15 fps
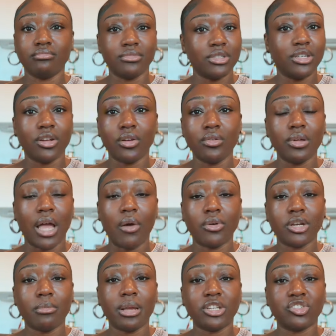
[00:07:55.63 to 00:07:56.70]
You know, I
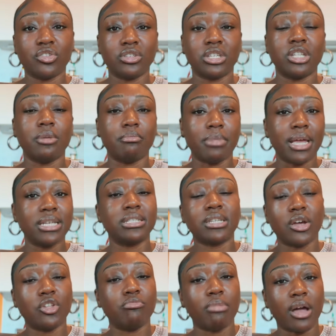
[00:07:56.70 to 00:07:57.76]
want to make sure it's in the best
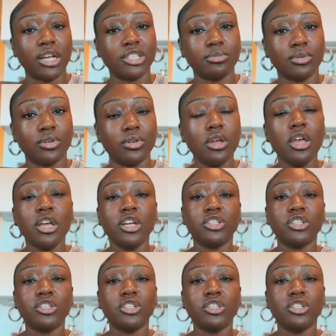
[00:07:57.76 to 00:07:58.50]
health possible.